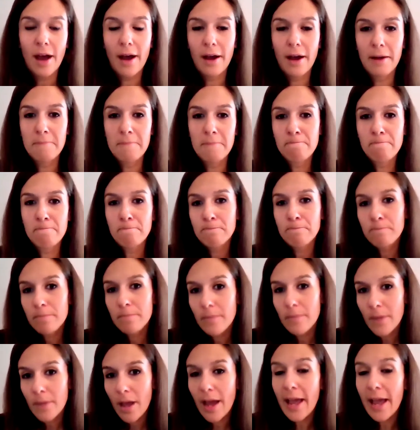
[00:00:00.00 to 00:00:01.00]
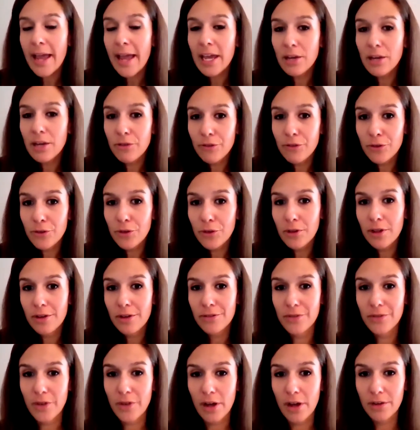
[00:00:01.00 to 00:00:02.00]
a handful
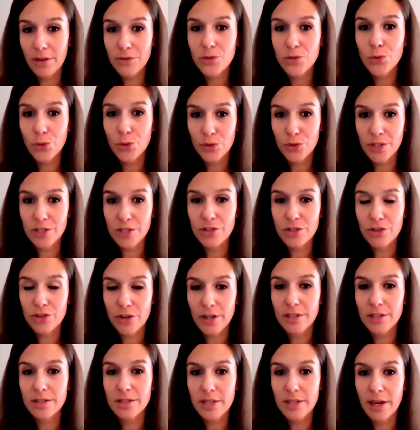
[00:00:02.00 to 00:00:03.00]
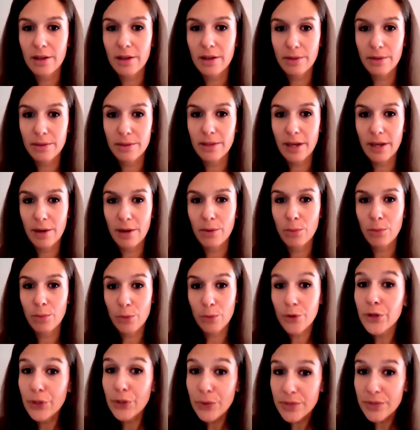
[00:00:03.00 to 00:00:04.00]
of school districts that
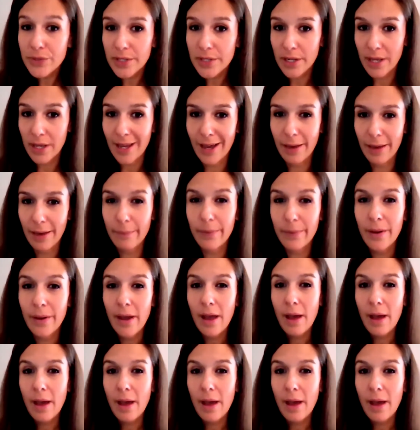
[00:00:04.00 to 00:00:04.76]
were using HIP,